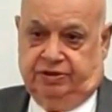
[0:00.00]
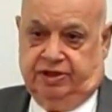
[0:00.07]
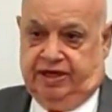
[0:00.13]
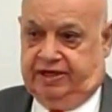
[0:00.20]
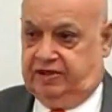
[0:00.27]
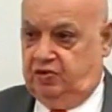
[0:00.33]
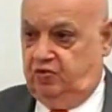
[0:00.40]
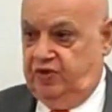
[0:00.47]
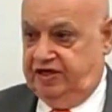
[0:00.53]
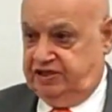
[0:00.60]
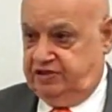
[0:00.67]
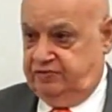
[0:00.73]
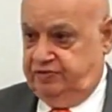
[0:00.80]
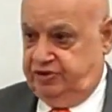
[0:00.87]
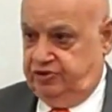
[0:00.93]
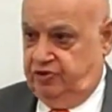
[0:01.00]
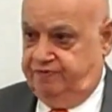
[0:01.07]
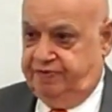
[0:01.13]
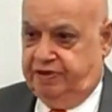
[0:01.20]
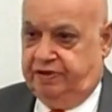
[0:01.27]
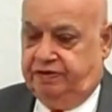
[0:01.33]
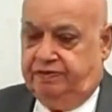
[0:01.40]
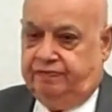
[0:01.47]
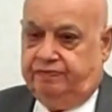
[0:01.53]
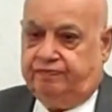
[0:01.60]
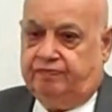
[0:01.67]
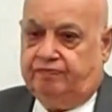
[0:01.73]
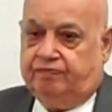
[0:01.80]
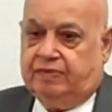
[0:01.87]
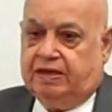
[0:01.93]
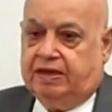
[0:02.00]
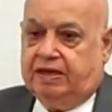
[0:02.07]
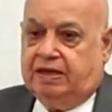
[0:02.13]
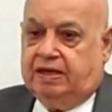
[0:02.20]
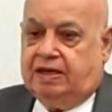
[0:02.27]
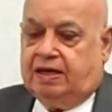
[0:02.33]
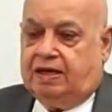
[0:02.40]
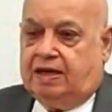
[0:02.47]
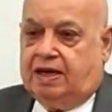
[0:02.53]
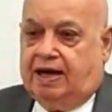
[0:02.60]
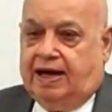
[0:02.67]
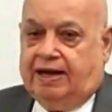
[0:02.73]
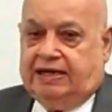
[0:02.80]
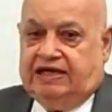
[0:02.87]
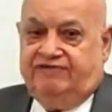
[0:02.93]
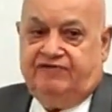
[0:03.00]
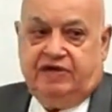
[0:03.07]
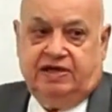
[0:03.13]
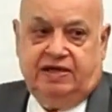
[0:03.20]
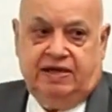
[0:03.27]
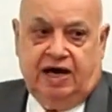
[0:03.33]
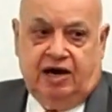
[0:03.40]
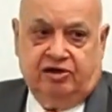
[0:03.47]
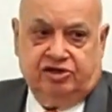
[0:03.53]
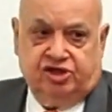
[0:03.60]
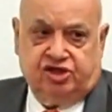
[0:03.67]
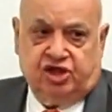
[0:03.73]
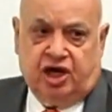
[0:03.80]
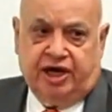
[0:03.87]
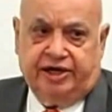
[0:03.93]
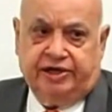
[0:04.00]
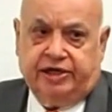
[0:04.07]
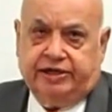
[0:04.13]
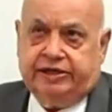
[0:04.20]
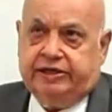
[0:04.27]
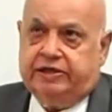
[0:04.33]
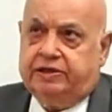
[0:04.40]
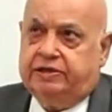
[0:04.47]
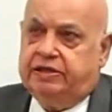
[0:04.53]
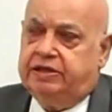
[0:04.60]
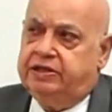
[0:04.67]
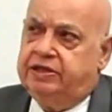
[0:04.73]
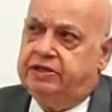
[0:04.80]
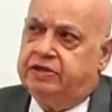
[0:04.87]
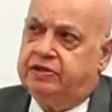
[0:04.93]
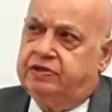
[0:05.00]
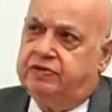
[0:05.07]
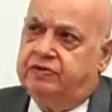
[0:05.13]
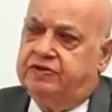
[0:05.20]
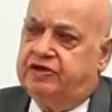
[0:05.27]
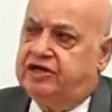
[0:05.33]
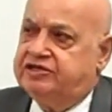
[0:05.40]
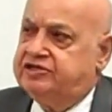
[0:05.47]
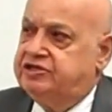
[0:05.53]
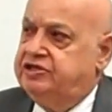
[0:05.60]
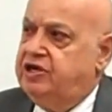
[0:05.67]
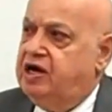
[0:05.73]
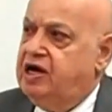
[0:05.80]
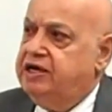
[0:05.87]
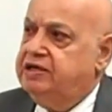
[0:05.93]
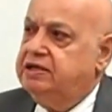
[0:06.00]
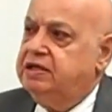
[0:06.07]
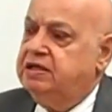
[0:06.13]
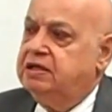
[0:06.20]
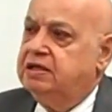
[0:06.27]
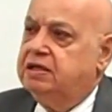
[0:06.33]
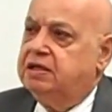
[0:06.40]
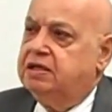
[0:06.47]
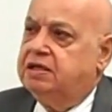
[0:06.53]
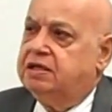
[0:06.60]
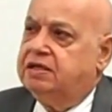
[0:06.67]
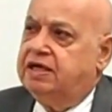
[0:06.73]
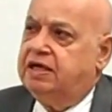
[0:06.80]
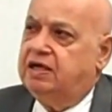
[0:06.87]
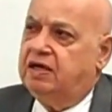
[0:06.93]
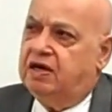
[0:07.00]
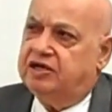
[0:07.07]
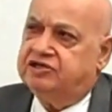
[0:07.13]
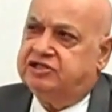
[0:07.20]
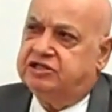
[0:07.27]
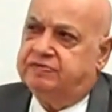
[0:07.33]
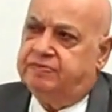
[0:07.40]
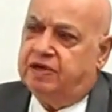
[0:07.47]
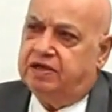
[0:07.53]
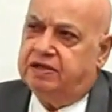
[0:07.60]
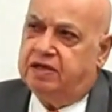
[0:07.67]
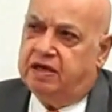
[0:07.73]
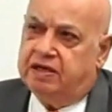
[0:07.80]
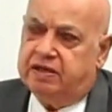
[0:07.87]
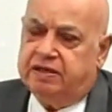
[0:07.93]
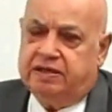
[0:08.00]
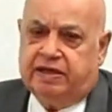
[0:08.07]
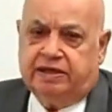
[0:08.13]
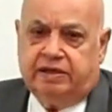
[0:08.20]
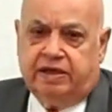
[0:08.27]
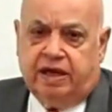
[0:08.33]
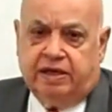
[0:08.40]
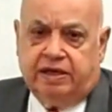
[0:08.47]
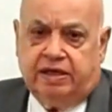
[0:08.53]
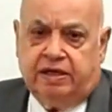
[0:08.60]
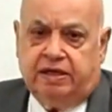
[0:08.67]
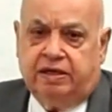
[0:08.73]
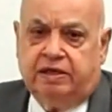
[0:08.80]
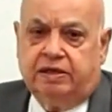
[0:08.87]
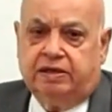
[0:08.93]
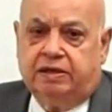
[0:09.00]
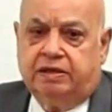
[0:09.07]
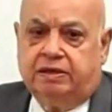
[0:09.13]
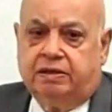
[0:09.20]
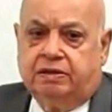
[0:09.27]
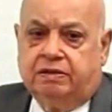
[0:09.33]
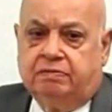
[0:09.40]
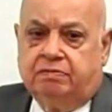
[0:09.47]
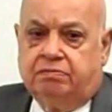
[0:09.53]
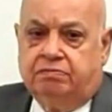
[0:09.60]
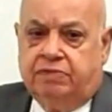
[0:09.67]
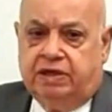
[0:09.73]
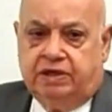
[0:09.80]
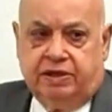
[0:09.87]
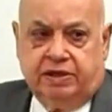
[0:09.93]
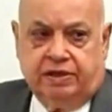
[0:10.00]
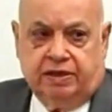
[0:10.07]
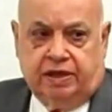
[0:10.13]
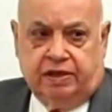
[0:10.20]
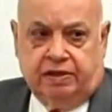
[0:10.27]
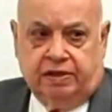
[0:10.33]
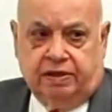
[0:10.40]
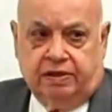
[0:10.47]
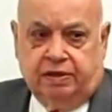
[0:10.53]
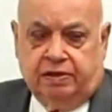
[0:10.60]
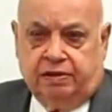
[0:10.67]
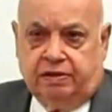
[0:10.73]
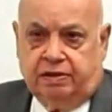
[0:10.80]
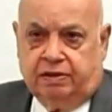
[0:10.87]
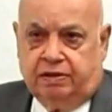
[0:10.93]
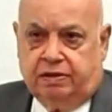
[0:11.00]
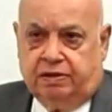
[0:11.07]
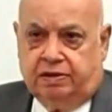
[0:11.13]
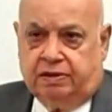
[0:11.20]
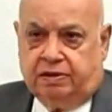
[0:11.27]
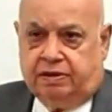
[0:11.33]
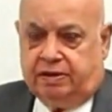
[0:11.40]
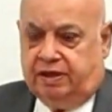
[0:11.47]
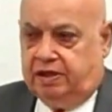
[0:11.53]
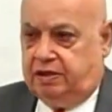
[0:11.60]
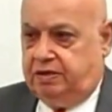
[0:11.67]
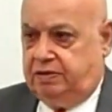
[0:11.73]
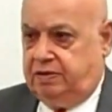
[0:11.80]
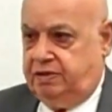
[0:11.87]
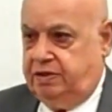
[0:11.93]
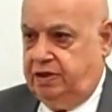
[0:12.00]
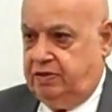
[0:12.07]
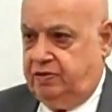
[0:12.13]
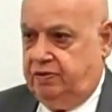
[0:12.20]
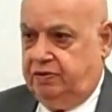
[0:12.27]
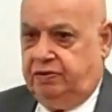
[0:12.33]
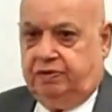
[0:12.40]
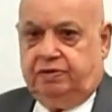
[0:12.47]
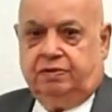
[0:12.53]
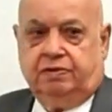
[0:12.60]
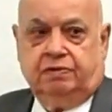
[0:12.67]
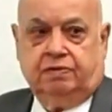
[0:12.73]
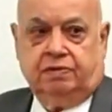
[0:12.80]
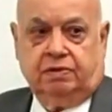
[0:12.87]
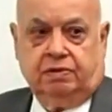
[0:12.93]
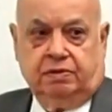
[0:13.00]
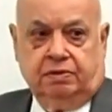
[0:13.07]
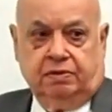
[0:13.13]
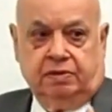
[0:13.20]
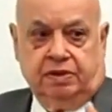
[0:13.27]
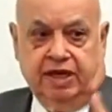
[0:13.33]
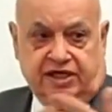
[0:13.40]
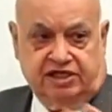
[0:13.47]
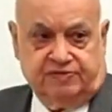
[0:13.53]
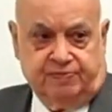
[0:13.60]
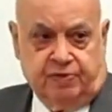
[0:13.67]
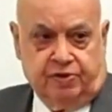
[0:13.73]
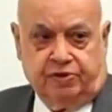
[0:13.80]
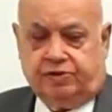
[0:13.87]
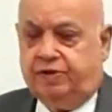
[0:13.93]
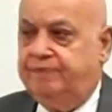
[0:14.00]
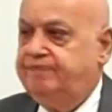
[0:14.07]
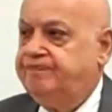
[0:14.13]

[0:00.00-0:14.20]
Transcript: like the West was open. And even now, China in the year 2009, they lost about $190 billion that they could export.